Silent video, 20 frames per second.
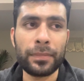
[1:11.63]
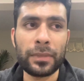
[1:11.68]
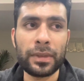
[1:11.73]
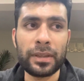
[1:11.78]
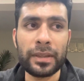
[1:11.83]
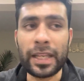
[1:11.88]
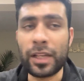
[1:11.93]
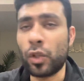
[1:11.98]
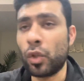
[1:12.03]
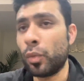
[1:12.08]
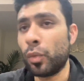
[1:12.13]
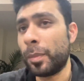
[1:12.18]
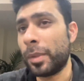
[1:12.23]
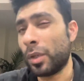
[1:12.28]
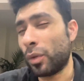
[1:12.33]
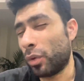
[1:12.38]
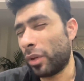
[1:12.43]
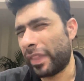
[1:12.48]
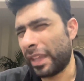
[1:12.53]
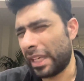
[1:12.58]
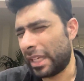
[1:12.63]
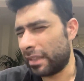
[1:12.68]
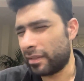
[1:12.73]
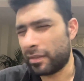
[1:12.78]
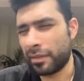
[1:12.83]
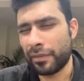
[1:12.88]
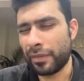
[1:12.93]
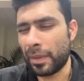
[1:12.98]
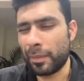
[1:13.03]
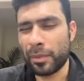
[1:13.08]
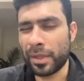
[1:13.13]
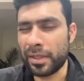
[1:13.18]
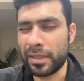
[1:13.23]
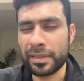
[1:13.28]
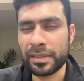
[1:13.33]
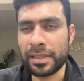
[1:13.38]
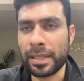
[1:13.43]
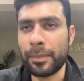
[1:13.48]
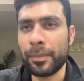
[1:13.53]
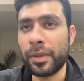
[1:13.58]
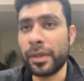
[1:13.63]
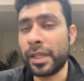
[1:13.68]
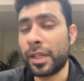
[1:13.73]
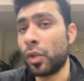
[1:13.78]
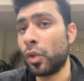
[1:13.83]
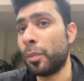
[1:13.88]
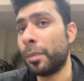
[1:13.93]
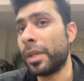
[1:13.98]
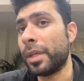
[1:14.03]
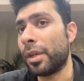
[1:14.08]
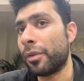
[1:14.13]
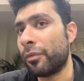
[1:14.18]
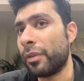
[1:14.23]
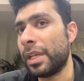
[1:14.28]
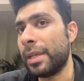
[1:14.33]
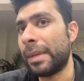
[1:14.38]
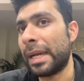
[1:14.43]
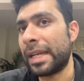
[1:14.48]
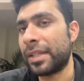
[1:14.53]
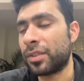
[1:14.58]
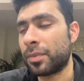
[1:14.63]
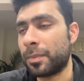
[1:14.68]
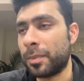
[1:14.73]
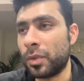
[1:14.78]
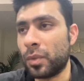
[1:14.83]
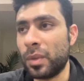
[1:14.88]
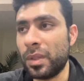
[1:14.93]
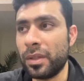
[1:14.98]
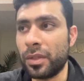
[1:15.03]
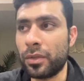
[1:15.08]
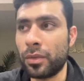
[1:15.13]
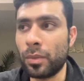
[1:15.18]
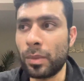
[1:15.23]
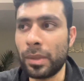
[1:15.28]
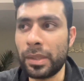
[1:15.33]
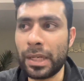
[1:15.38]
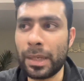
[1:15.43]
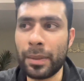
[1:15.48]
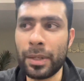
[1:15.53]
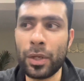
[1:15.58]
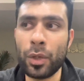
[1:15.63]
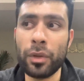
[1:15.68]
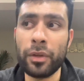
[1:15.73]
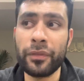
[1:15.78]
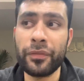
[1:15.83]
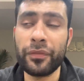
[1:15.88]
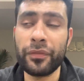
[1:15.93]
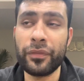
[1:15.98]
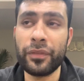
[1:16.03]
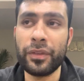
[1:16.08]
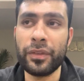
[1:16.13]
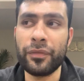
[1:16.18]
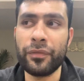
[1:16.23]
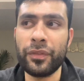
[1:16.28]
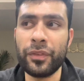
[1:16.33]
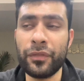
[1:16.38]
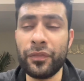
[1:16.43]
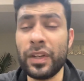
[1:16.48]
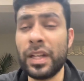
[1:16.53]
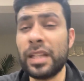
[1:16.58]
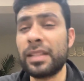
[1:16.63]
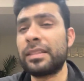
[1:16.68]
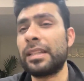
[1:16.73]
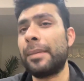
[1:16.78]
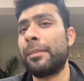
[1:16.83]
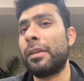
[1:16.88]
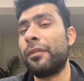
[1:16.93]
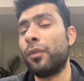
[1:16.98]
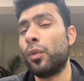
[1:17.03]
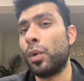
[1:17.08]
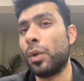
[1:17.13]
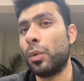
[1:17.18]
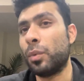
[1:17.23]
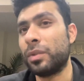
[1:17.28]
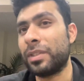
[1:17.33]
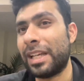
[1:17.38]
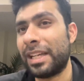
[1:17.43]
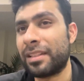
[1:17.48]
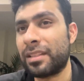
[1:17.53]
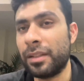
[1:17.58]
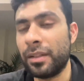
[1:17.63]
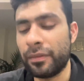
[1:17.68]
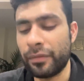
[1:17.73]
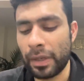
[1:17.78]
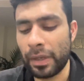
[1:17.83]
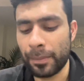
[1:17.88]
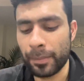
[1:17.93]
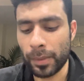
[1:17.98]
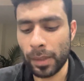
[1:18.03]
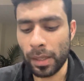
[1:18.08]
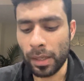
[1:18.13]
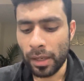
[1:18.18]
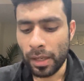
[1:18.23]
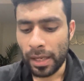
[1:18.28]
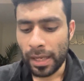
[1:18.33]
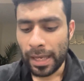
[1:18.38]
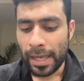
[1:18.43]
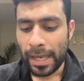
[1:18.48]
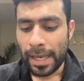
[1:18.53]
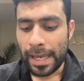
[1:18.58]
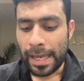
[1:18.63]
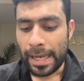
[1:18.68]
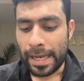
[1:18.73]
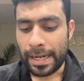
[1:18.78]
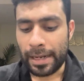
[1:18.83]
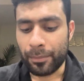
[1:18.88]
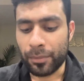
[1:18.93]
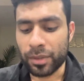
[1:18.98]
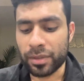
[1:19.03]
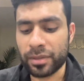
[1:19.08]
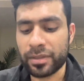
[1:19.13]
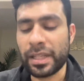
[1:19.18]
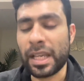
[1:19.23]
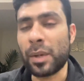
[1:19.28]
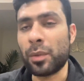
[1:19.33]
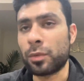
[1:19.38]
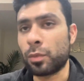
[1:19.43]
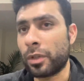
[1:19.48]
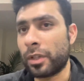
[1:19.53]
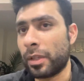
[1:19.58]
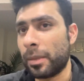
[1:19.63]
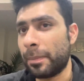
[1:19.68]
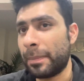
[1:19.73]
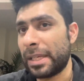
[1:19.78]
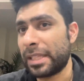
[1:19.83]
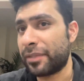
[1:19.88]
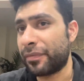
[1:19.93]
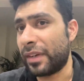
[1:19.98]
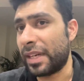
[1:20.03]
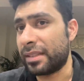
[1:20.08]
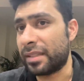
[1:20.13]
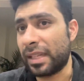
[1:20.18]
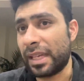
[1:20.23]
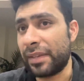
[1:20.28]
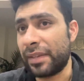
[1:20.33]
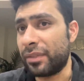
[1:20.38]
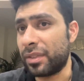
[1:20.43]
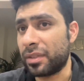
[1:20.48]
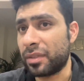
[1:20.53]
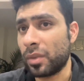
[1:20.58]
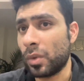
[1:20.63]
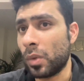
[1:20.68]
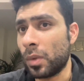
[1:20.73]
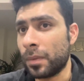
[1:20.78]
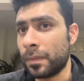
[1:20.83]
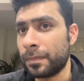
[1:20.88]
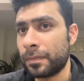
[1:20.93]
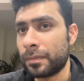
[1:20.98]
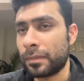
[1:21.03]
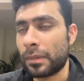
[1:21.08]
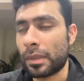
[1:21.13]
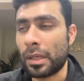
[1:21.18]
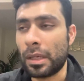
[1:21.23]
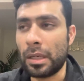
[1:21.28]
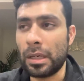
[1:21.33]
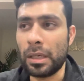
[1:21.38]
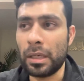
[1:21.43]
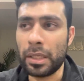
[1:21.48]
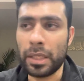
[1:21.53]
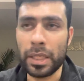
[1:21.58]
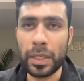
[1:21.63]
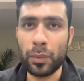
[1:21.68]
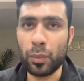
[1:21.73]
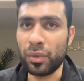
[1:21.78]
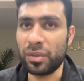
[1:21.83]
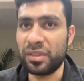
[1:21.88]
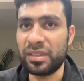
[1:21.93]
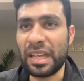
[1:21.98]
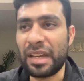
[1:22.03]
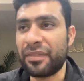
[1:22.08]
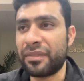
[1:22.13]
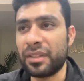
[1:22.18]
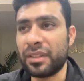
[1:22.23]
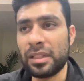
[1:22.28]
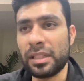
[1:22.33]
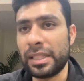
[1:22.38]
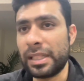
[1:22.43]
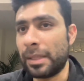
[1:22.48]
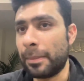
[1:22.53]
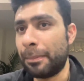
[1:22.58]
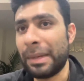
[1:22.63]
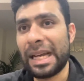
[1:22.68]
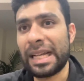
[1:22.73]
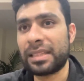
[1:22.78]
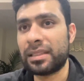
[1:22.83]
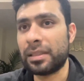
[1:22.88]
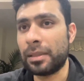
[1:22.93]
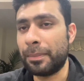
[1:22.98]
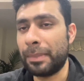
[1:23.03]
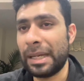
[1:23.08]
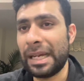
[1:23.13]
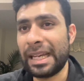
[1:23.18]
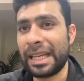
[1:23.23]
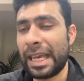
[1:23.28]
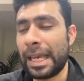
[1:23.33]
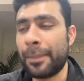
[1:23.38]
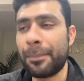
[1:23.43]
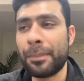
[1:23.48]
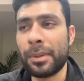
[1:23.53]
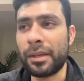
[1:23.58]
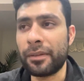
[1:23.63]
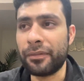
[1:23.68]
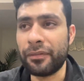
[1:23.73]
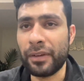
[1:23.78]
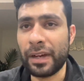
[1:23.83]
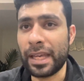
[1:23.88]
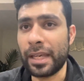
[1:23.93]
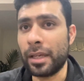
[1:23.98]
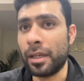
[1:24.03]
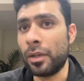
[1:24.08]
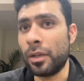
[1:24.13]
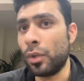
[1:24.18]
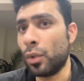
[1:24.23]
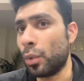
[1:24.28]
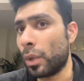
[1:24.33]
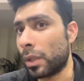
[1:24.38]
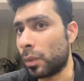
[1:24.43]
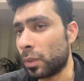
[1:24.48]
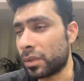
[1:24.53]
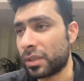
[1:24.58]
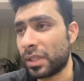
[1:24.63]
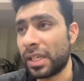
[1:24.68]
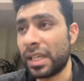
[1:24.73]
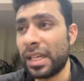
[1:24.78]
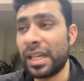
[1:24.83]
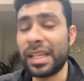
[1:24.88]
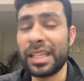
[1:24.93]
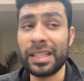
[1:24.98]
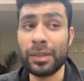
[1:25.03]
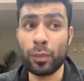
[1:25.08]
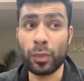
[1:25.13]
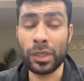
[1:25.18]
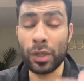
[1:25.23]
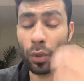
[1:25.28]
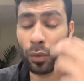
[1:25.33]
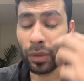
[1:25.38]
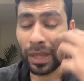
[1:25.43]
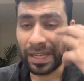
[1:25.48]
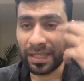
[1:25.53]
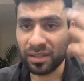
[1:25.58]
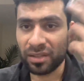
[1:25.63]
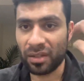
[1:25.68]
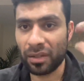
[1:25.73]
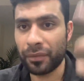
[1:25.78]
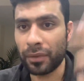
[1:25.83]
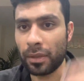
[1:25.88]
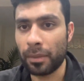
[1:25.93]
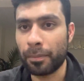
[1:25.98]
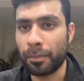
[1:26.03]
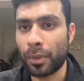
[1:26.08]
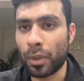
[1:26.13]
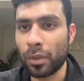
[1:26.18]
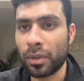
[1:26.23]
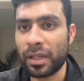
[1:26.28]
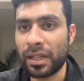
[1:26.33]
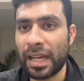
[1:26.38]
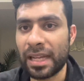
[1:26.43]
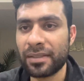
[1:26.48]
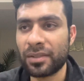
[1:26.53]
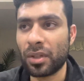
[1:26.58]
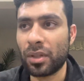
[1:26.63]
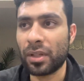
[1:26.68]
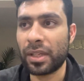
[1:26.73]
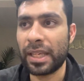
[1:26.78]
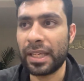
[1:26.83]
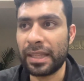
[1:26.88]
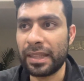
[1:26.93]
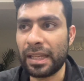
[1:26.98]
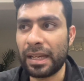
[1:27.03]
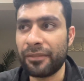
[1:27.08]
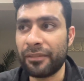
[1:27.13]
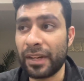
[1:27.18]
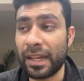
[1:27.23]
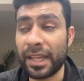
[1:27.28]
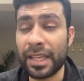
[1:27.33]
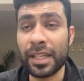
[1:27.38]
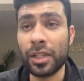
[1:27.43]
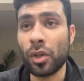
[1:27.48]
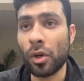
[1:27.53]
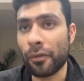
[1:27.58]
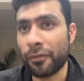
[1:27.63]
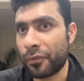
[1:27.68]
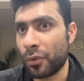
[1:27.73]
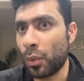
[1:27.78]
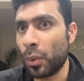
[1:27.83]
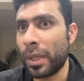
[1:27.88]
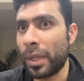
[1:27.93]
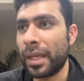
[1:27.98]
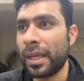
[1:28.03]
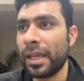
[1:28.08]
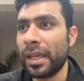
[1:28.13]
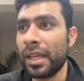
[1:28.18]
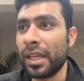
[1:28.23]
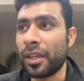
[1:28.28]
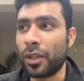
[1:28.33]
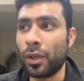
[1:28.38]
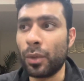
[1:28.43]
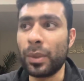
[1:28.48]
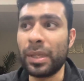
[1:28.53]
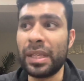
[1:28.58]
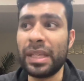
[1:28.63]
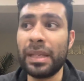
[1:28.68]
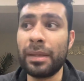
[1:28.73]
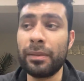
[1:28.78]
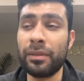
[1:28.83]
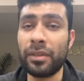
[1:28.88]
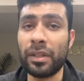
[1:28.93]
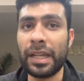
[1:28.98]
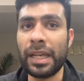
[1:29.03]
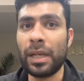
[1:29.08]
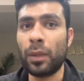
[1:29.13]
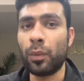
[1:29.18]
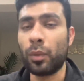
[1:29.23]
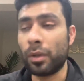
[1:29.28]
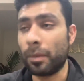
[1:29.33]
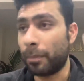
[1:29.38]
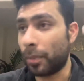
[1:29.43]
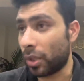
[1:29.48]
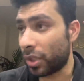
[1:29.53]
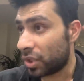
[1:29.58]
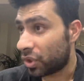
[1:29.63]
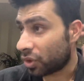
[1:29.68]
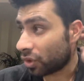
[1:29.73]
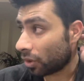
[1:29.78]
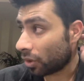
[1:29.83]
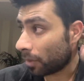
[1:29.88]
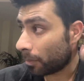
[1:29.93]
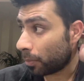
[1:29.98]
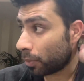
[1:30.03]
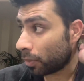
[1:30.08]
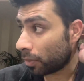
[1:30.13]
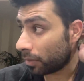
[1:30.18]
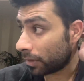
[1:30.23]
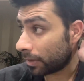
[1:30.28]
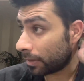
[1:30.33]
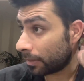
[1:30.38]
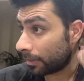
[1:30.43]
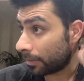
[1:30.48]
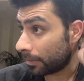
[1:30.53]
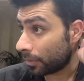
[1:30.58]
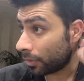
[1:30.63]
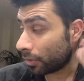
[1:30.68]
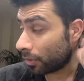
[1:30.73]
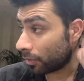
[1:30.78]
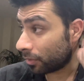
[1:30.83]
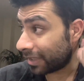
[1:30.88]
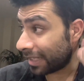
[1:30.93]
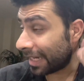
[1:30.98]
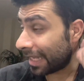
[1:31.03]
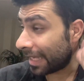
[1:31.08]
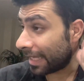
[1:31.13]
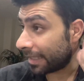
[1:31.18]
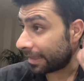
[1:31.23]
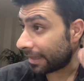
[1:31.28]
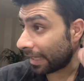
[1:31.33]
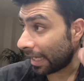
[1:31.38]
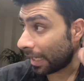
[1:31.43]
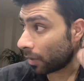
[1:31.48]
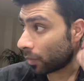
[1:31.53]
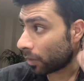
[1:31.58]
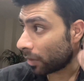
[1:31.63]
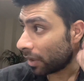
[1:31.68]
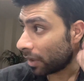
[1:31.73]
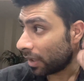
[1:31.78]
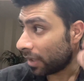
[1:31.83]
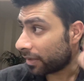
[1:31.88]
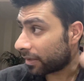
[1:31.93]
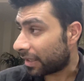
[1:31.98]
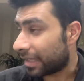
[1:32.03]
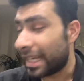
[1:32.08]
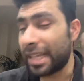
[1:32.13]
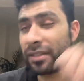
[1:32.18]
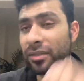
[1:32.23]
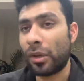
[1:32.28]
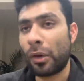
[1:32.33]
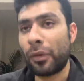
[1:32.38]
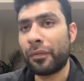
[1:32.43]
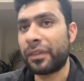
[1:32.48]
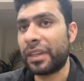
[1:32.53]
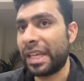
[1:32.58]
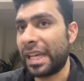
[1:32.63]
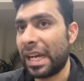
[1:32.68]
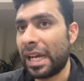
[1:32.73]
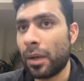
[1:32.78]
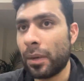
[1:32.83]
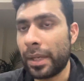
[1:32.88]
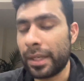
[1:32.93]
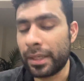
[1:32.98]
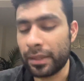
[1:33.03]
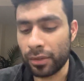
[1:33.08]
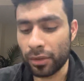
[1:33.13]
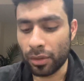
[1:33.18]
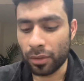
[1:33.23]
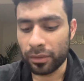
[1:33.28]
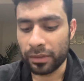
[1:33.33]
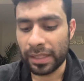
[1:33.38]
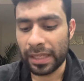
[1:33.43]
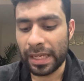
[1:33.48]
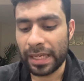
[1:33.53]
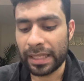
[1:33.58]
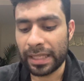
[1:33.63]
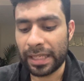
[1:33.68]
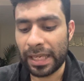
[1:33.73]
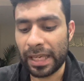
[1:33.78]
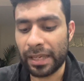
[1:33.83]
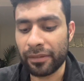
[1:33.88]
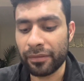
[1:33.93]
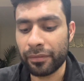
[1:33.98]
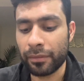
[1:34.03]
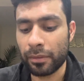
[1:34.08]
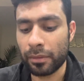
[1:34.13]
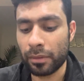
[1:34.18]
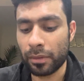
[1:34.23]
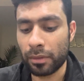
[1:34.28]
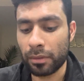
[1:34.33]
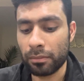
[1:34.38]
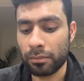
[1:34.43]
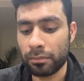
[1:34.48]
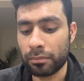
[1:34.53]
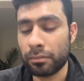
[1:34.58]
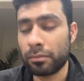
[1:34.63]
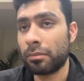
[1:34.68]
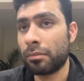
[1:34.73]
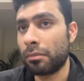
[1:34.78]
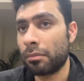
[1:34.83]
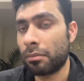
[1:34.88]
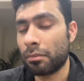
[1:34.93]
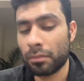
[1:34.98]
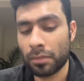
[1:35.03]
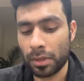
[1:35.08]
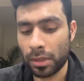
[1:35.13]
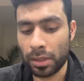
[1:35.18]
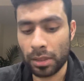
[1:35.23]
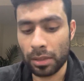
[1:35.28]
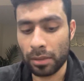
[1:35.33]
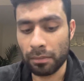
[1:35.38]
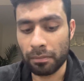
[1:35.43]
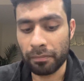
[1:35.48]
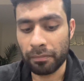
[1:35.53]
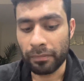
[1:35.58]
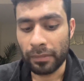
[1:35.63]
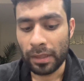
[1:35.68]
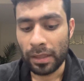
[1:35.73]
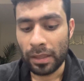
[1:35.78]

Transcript: there could be, or I think it's November and December, there could be a rematch between the two. And now I know the first time they fought, it was actually November. And I must say, it was one of the best fights I ever saw. It was definitely a back-to-back epic fight. Inoue was hurt. We know that he suffered a broken eye socket in that fight. He got through it. You know, he hit Donaire with a body shot, put, you know, Donaire down. Donaire toughed it out. And, you know, Donaire gave Inoue